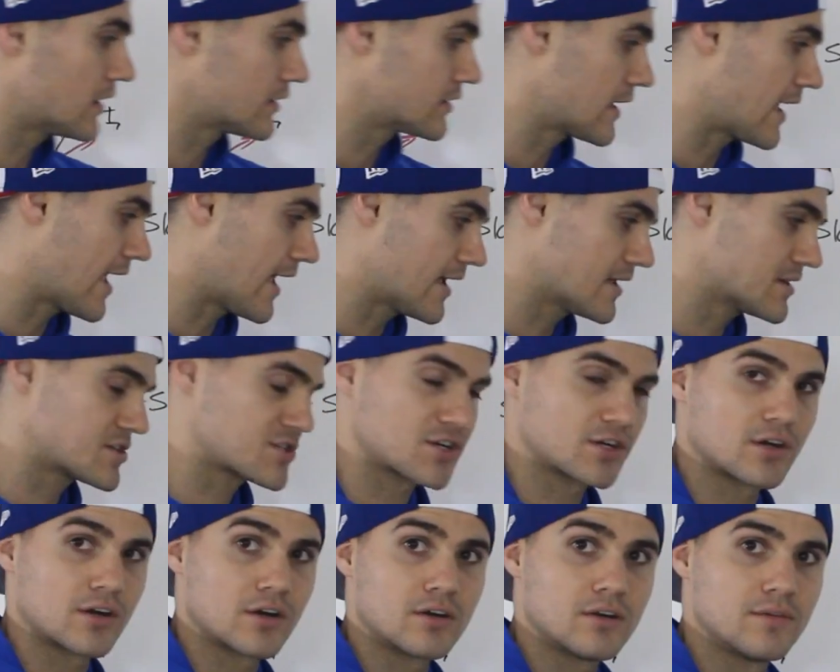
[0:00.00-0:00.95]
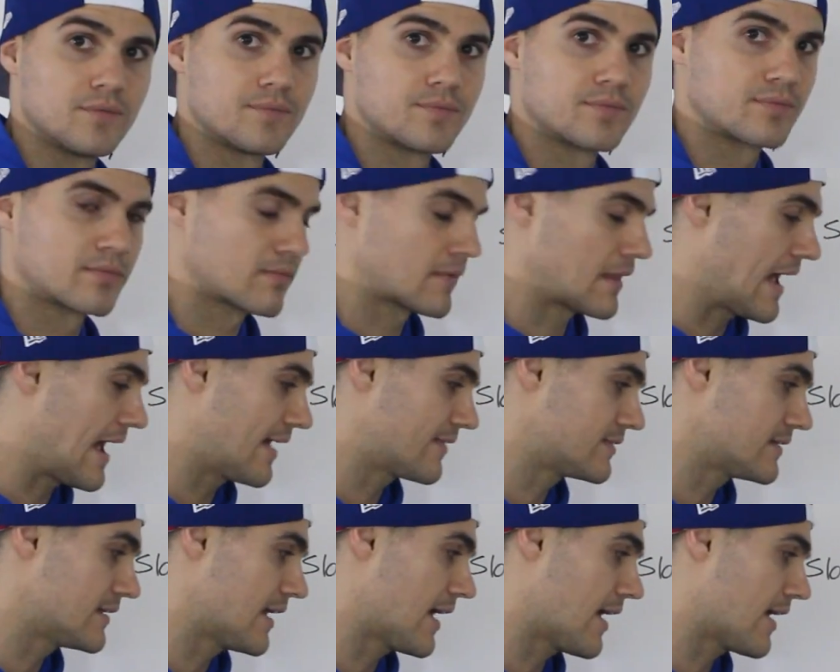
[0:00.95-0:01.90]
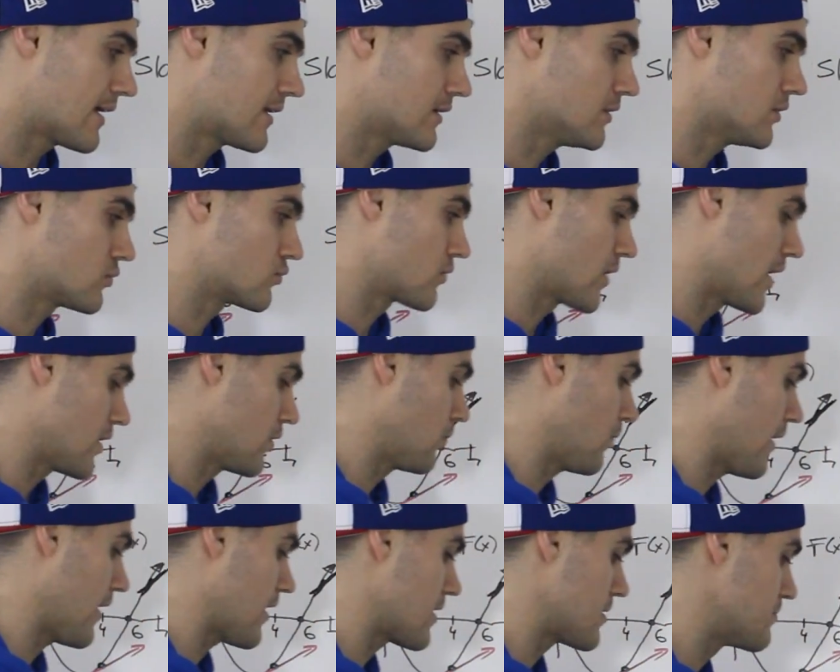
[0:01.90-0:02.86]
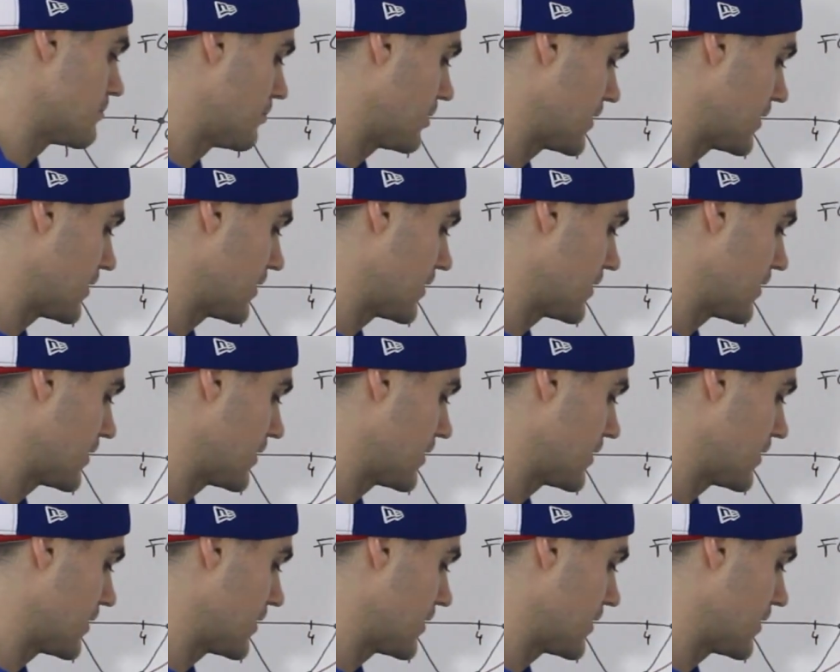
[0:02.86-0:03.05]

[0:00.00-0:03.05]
got the answer at the end right away.